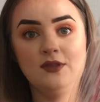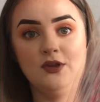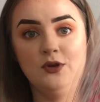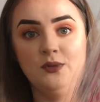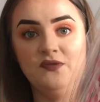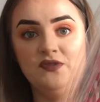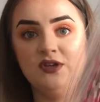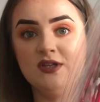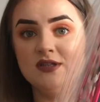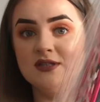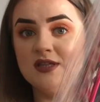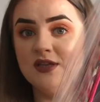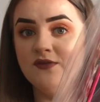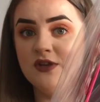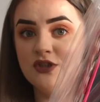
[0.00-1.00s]
I don't know if you can
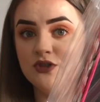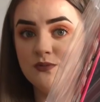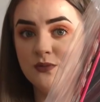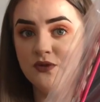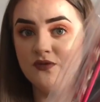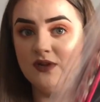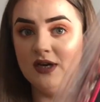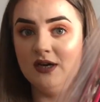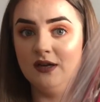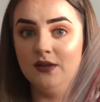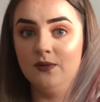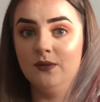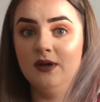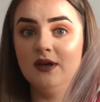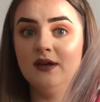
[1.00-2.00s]
see if I just move that out
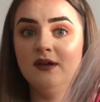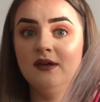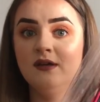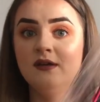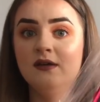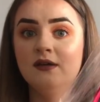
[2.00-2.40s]
of the way.